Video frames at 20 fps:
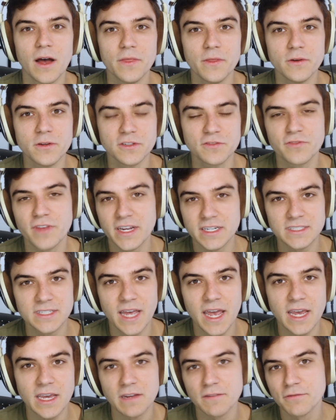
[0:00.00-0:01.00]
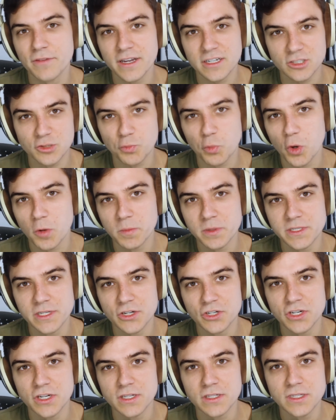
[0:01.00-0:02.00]
on those flex tank and flex support
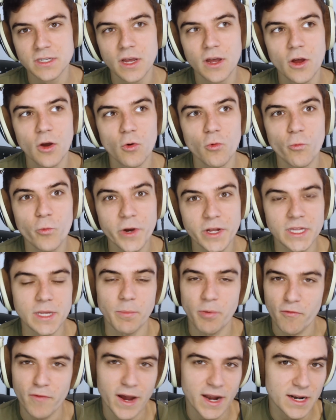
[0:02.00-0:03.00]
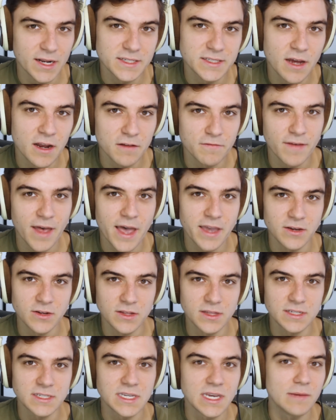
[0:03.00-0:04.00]
positions really provided a ton of value
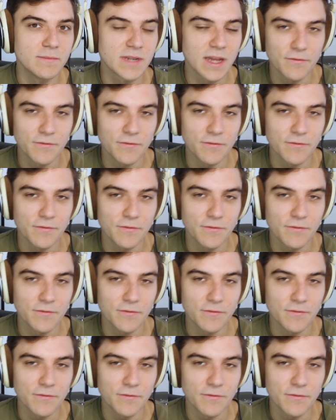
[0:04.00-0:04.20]
to the team.